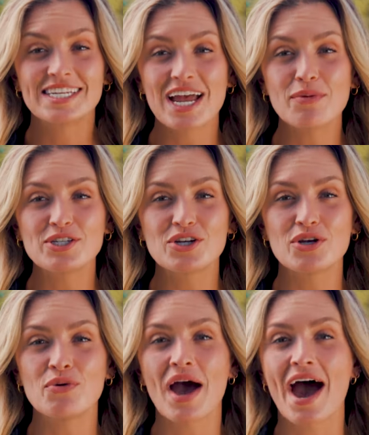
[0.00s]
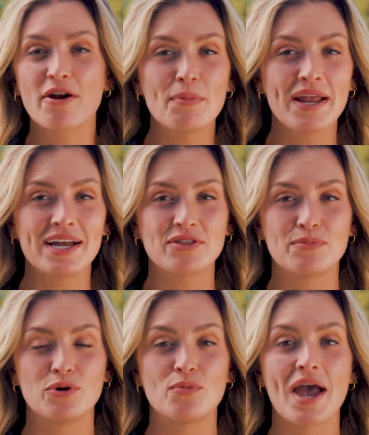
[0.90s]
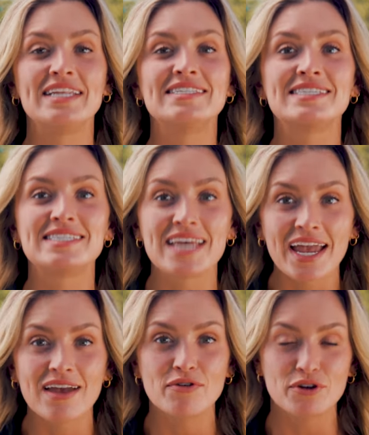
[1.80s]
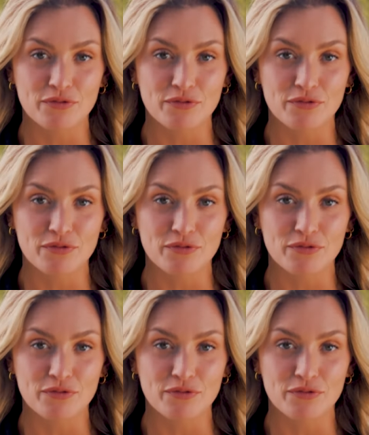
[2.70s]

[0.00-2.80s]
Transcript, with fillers: Today we show you how to paint out the boom and save your